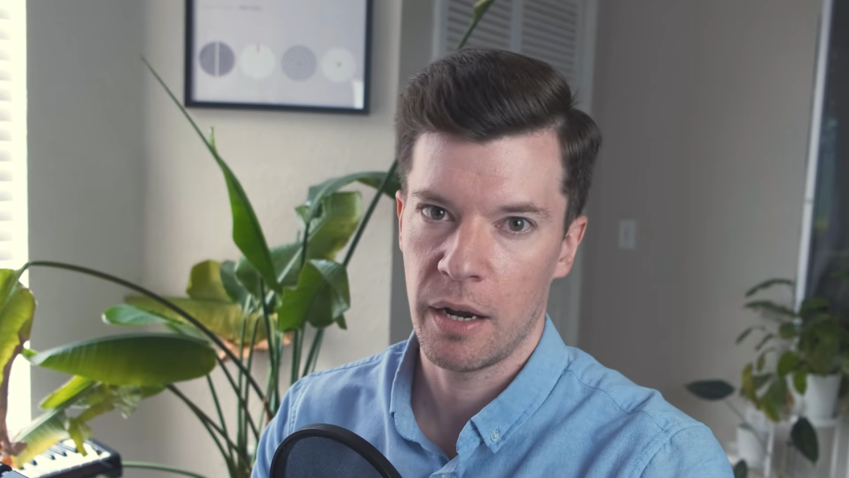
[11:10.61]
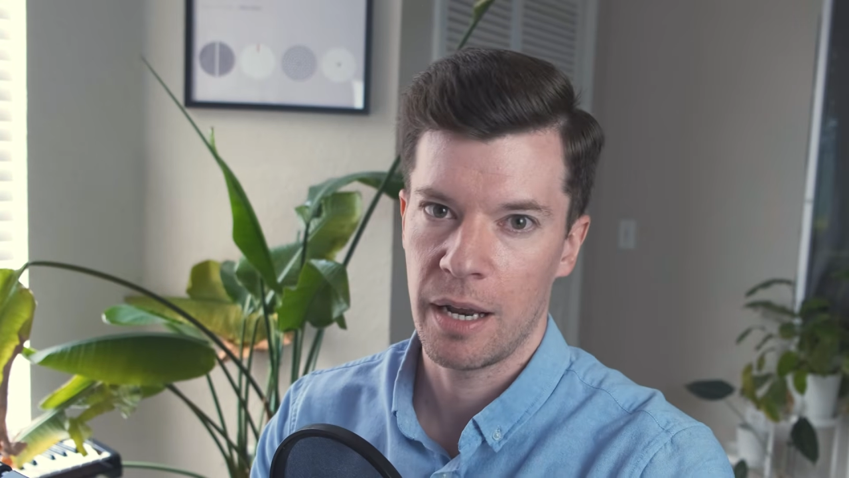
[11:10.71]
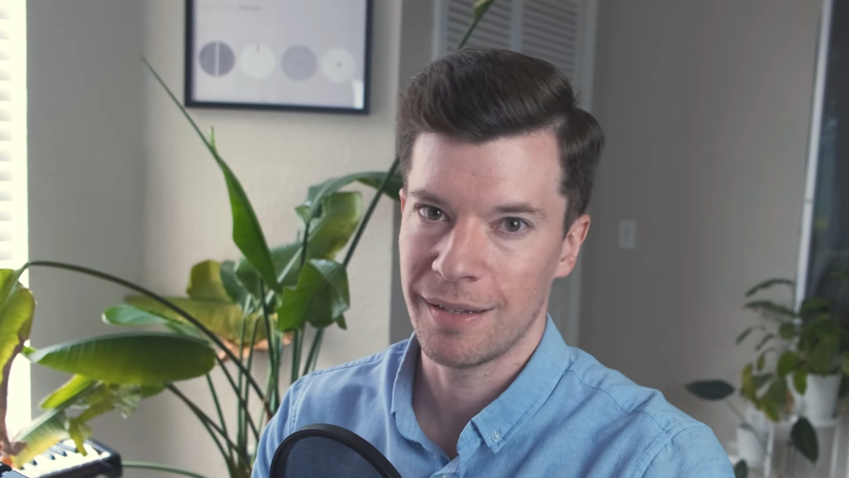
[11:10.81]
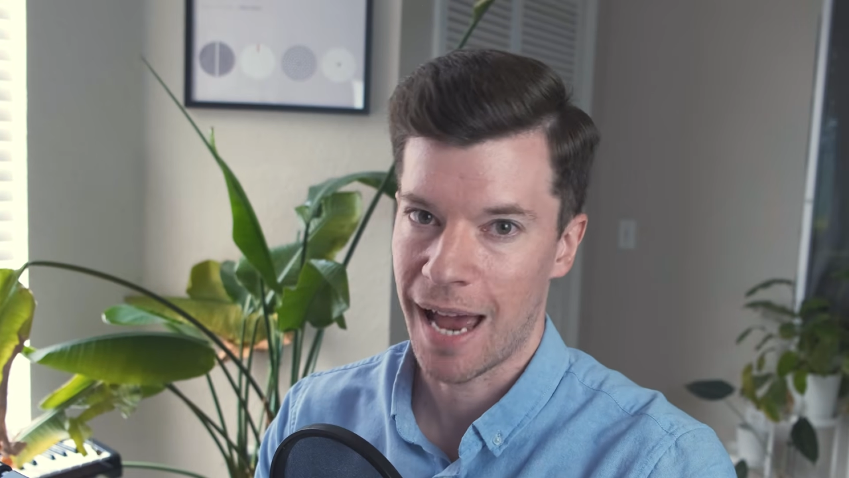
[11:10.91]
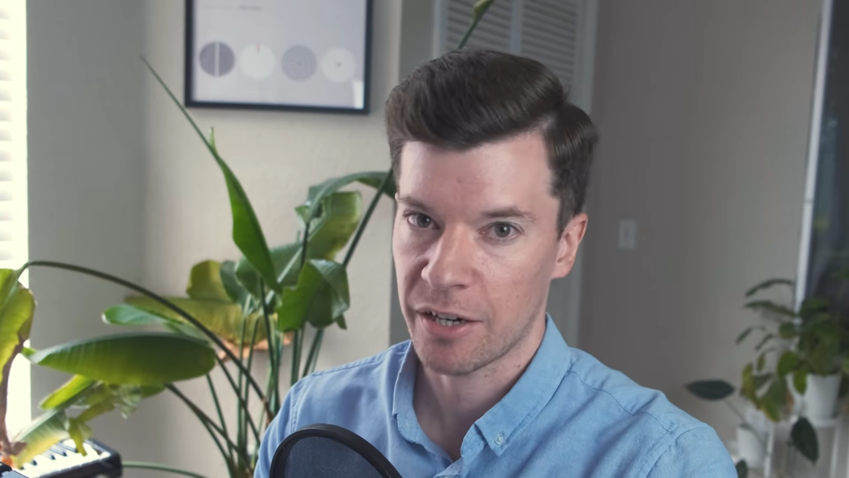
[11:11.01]

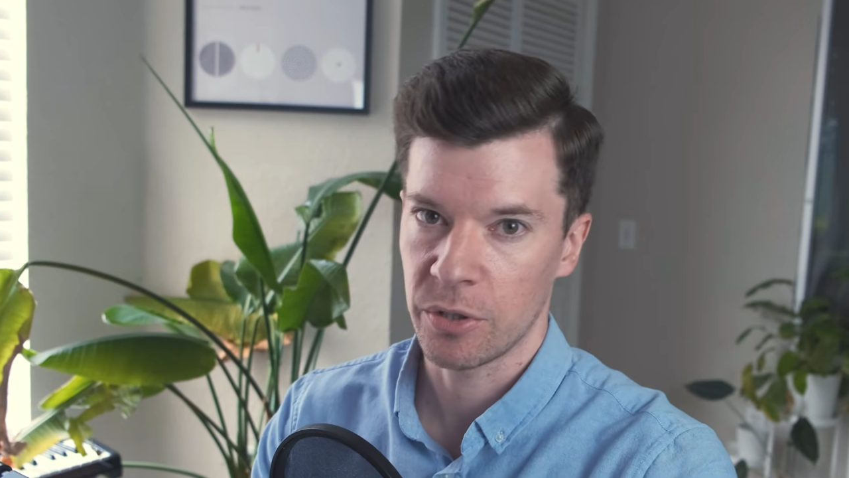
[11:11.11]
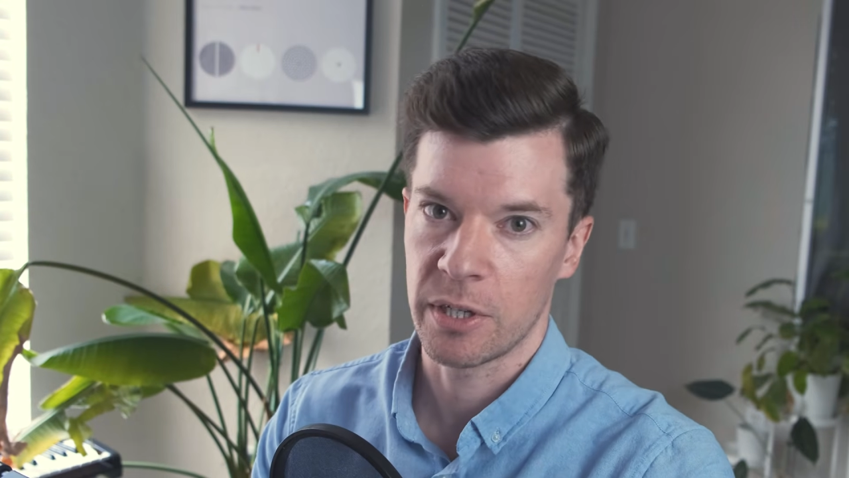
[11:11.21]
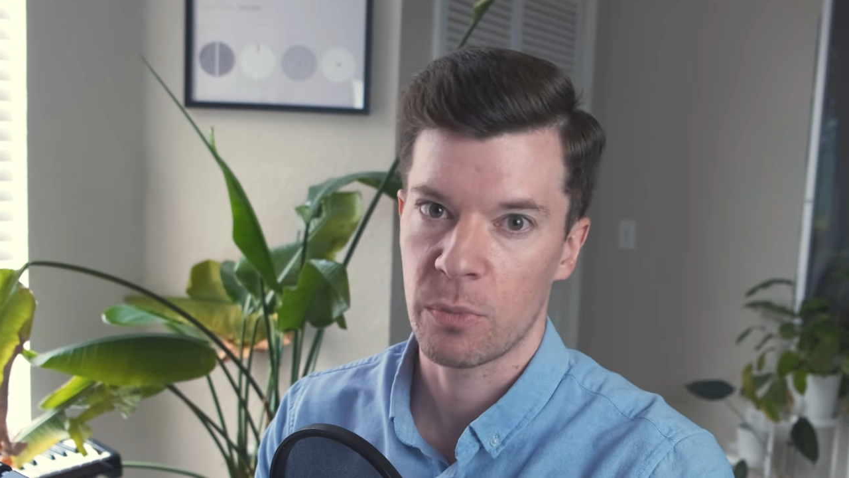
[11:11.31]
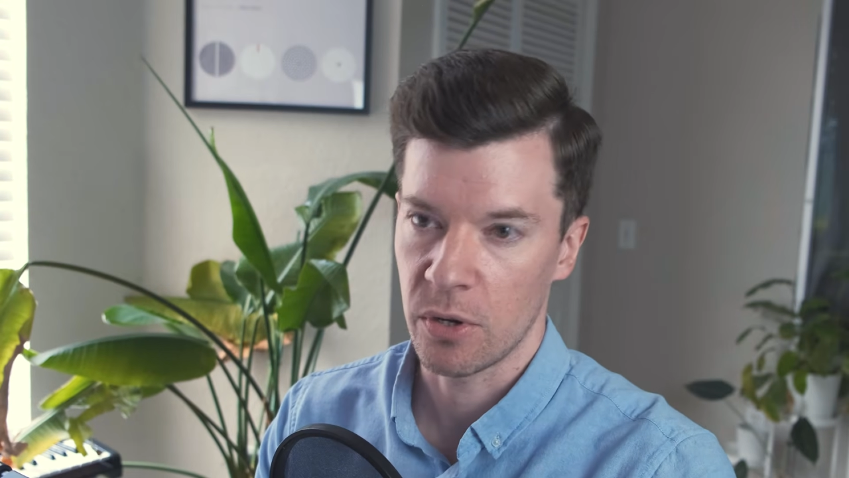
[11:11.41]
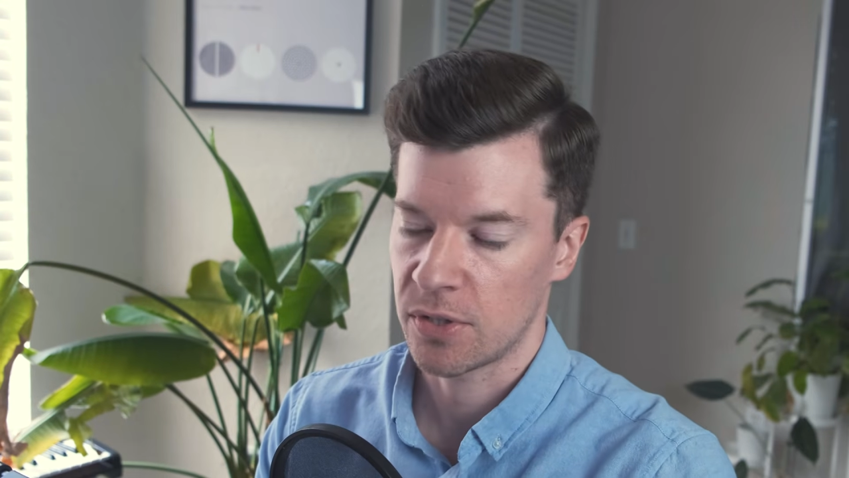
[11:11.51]
is actually
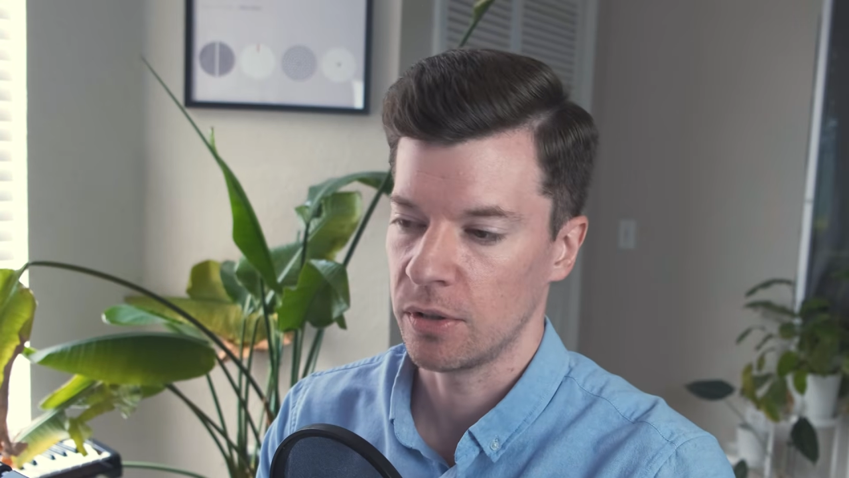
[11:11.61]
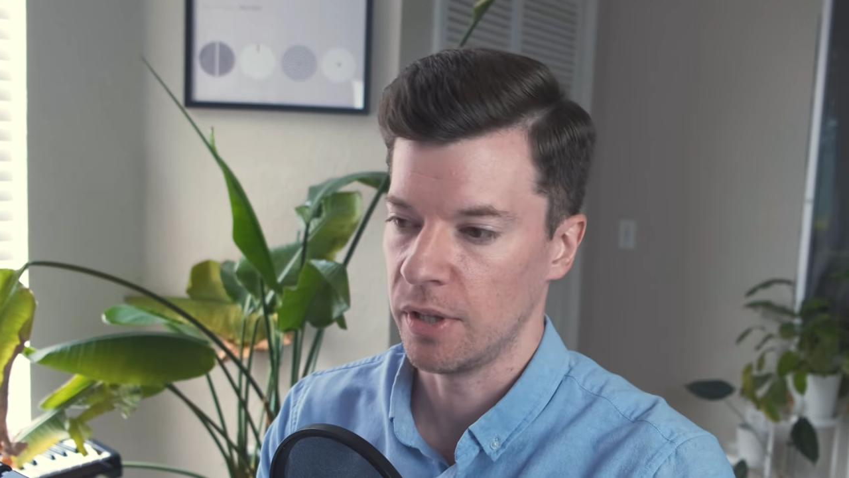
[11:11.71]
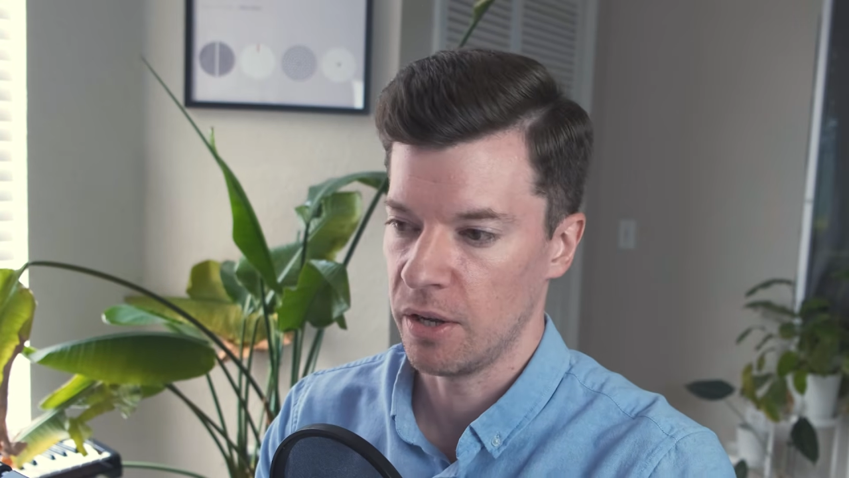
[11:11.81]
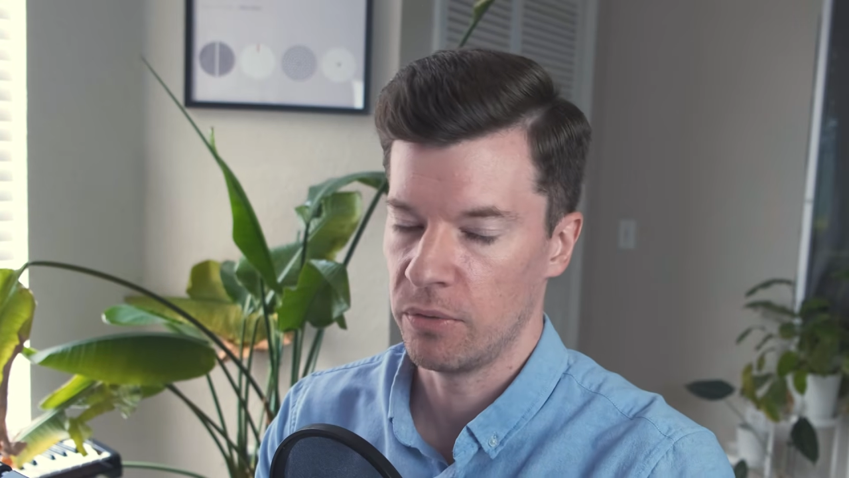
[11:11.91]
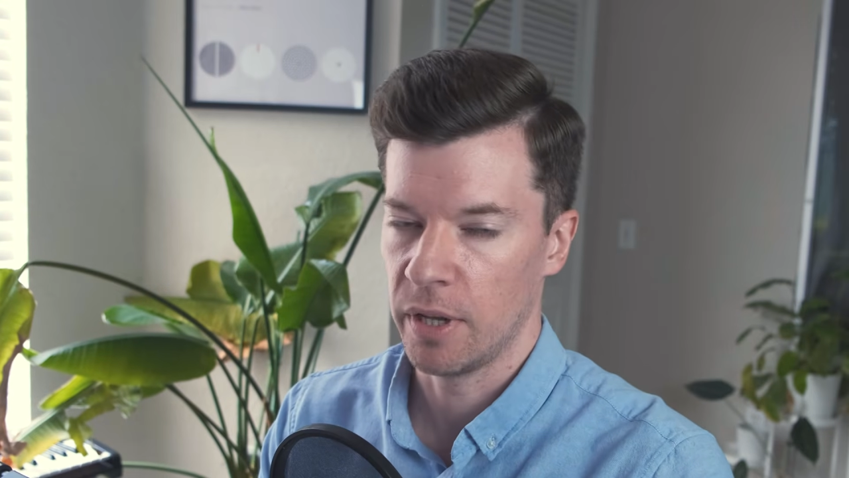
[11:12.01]
supposed to live.